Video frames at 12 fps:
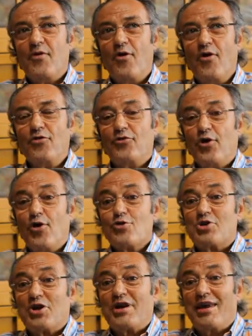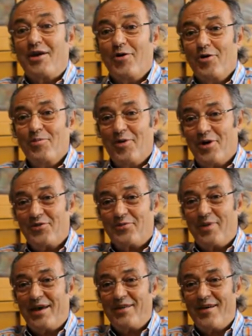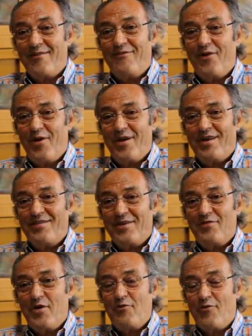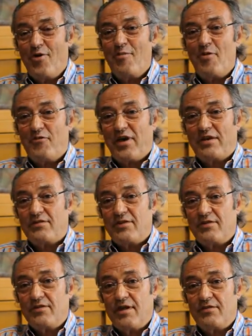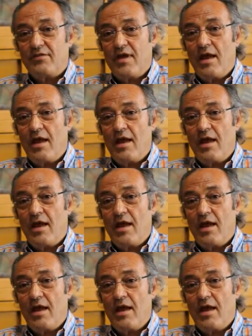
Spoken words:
ontologically, almost by their form of existence,